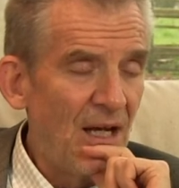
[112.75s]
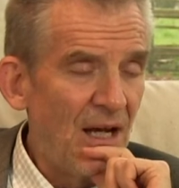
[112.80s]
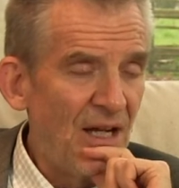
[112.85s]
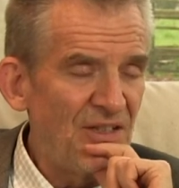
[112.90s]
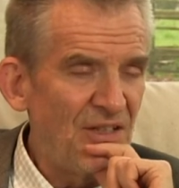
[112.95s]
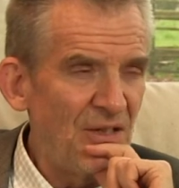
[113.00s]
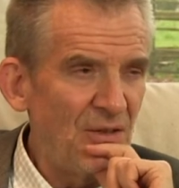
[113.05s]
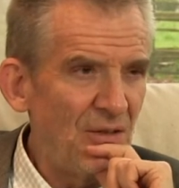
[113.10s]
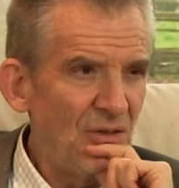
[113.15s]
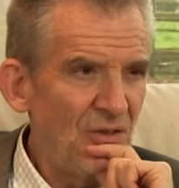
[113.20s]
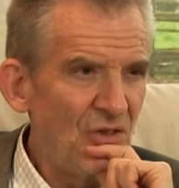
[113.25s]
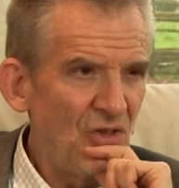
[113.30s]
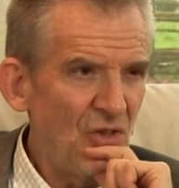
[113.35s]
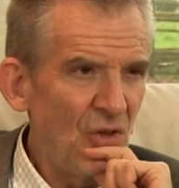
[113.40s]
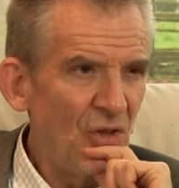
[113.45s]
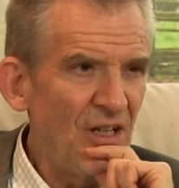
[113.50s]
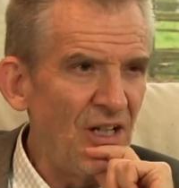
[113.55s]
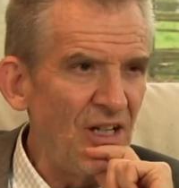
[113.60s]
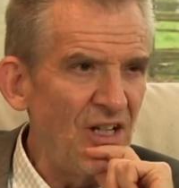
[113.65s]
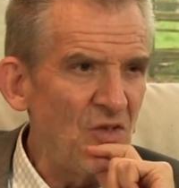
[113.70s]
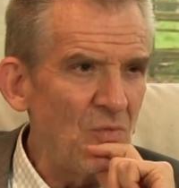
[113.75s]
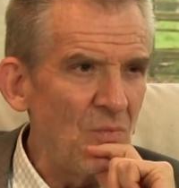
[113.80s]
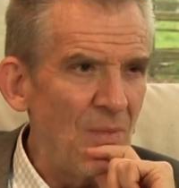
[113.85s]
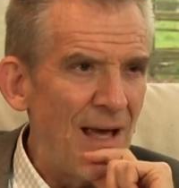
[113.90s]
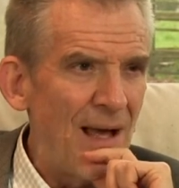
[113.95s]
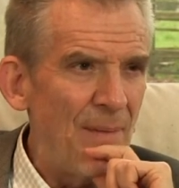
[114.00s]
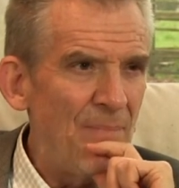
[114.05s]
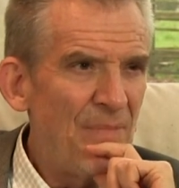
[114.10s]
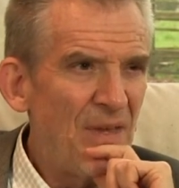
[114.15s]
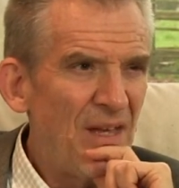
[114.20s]
I said, just looking at this
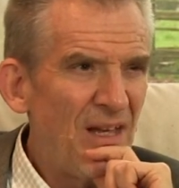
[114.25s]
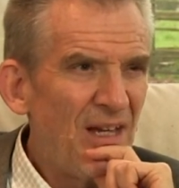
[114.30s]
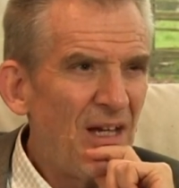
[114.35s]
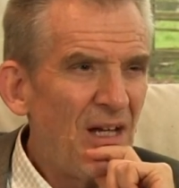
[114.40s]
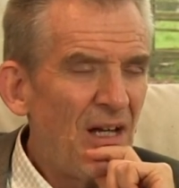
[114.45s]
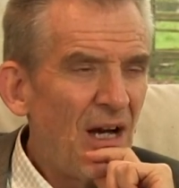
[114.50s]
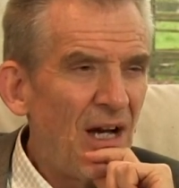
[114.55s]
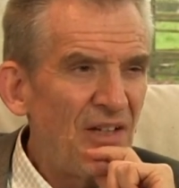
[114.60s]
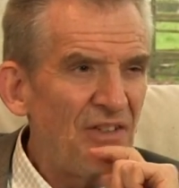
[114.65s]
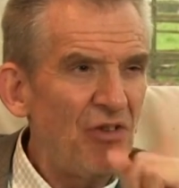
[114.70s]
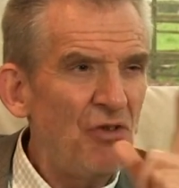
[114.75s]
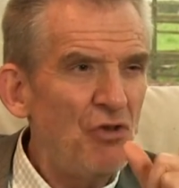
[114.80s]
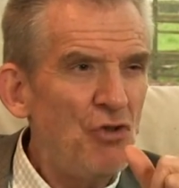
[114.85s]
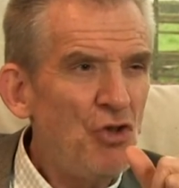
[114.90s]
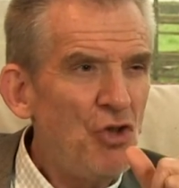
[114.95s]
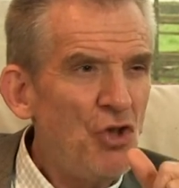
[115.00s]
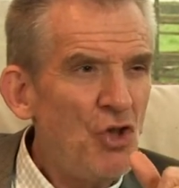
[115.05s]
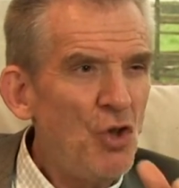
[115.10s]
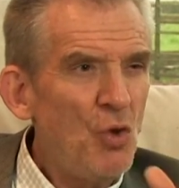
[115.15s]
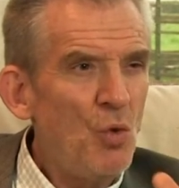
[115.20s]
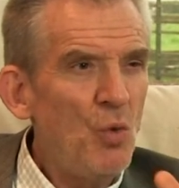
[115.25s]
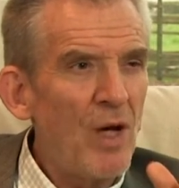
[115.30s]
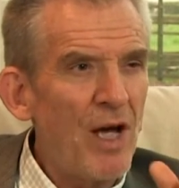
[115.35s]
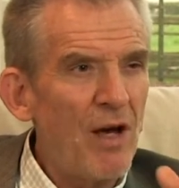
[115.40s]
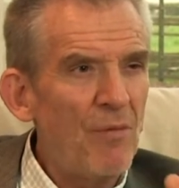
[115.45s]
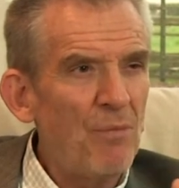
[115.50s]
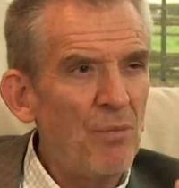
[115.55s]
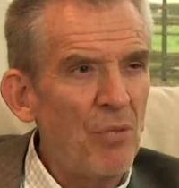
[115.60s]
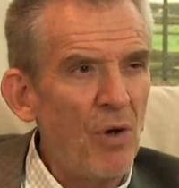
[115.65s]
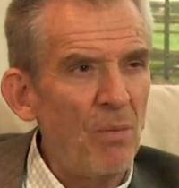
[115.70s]
map, I said, do you
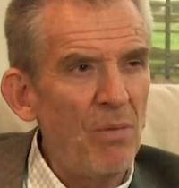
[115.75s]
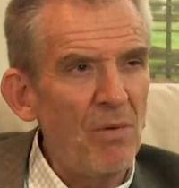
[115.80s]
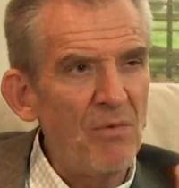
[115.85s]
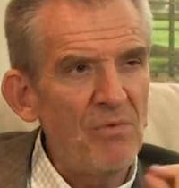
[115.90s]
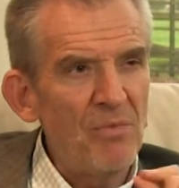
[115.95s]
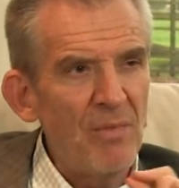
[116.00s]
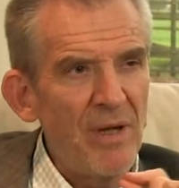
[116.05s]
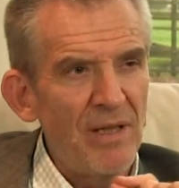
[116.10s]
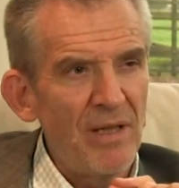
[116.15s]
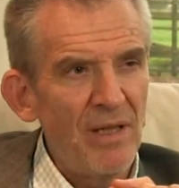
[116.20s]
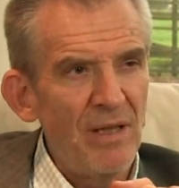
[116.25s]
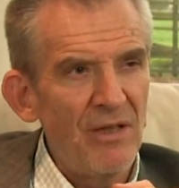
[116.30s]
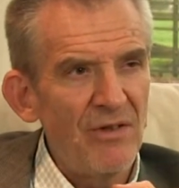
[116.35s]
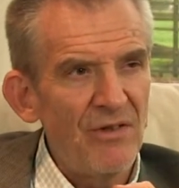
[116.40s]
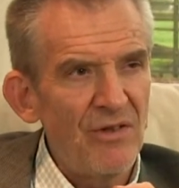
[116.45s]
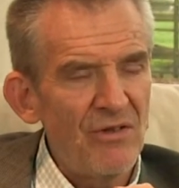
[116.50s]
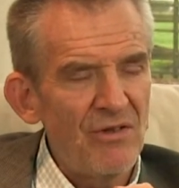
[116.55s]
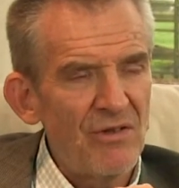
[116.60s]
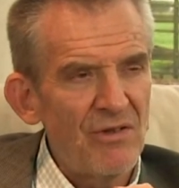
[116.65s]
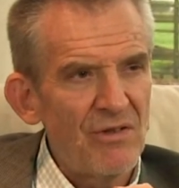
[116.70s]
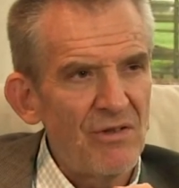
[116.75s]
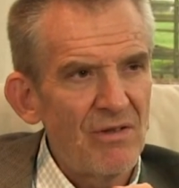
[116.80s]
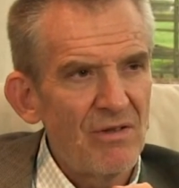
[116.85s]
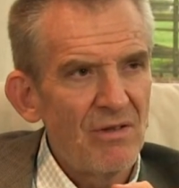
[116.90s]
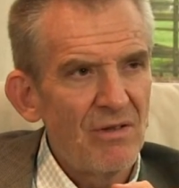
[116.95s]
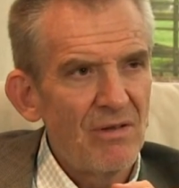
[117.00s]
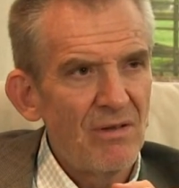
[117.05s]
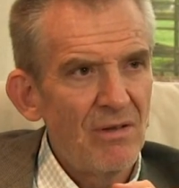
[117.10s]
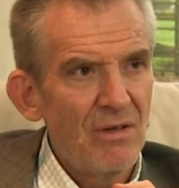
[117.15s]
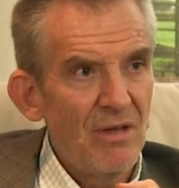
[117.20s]
have problems making decisions?
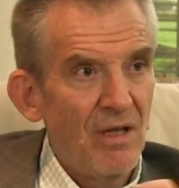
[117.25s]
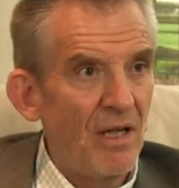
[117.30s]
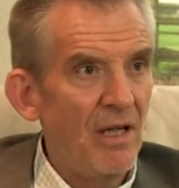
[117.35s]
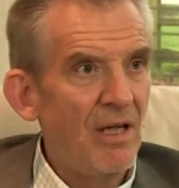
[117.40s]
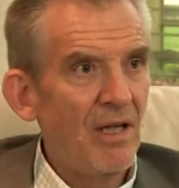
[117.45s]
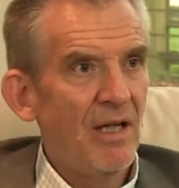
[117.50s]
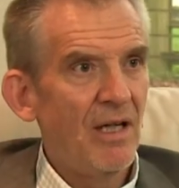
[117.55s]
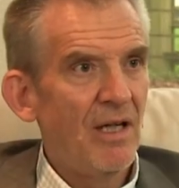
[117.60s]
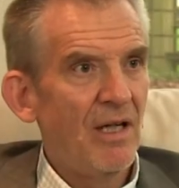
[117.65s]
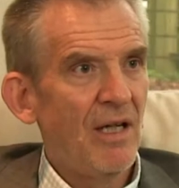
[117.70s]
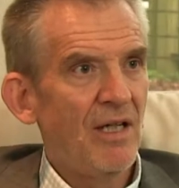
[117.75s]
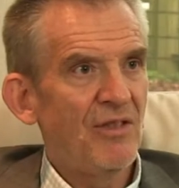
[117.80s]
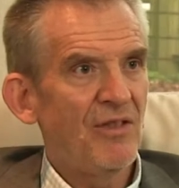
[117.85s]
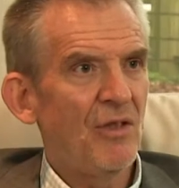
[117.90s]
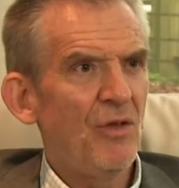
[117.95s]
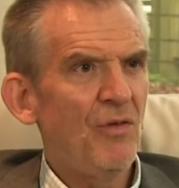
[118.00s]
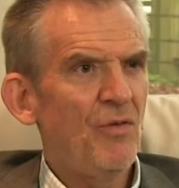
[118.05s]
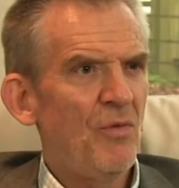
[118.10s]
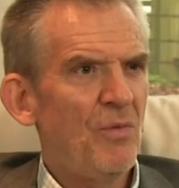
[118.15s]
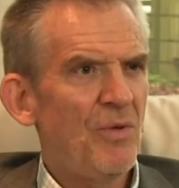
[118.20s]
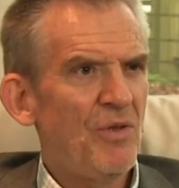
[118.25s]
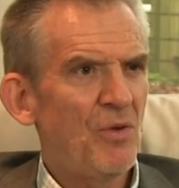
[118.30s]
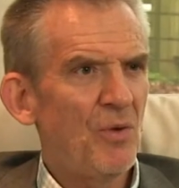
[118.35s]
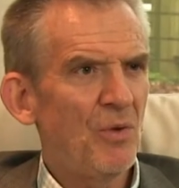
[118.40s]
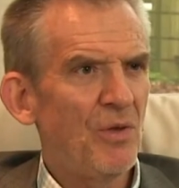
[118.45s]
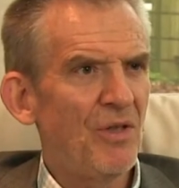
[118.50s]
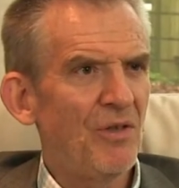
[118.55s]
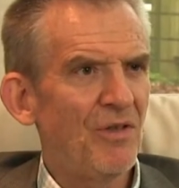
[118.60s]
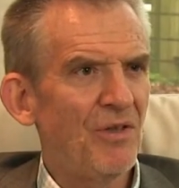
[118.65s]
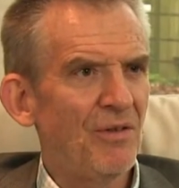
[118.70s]
He said, who have you been
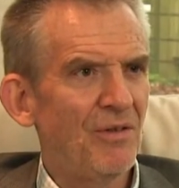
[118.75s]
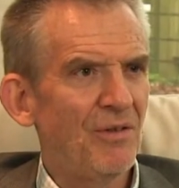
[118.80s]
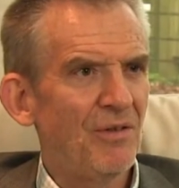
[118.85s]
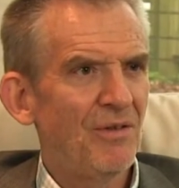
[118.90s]
talking to?